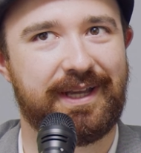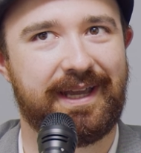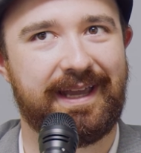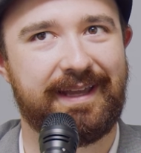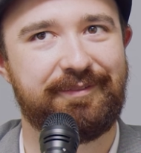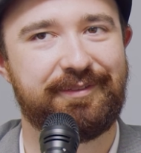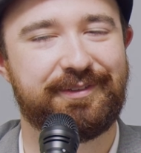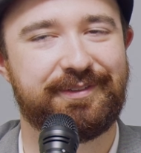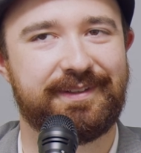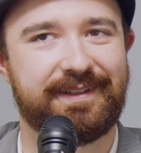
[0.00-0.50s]

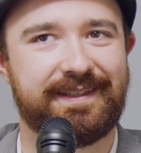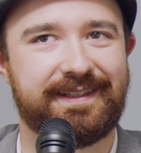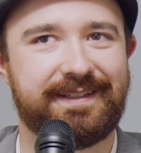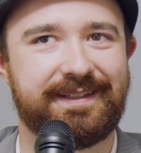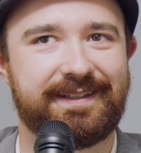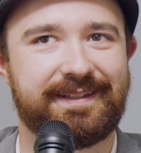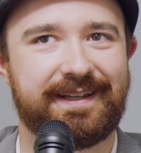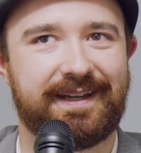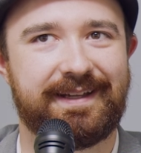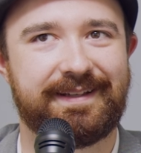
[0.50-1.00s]
I've
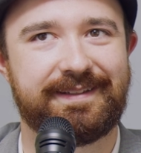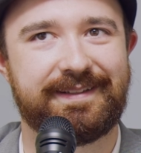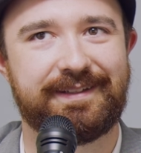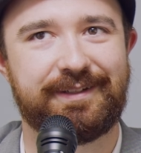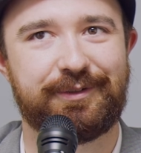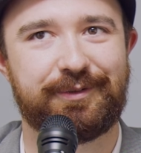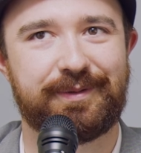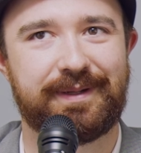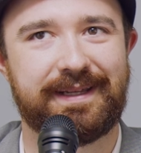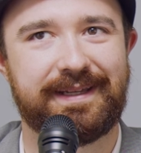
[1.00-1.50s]
seen
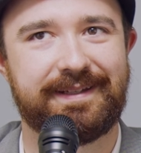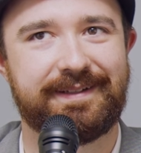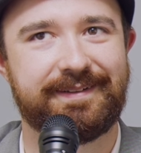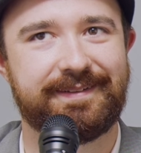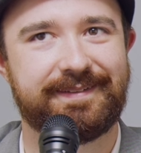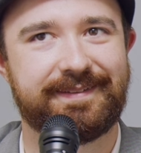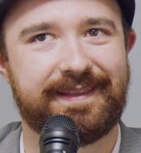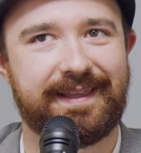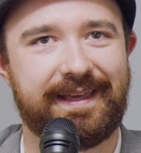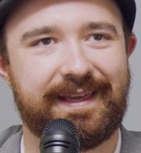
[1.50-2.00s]
content
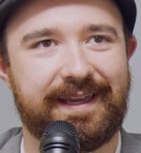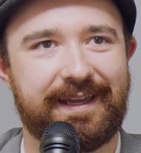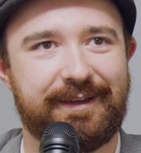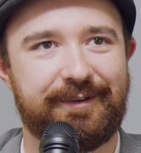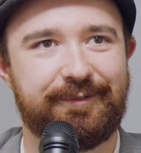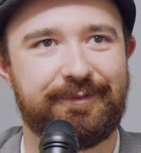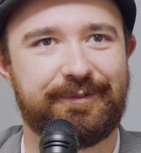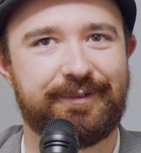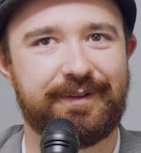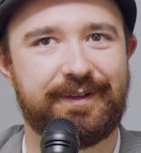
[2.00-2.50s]
creators that
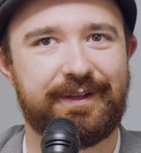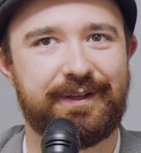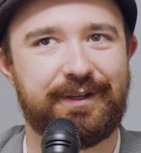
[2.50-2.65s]
have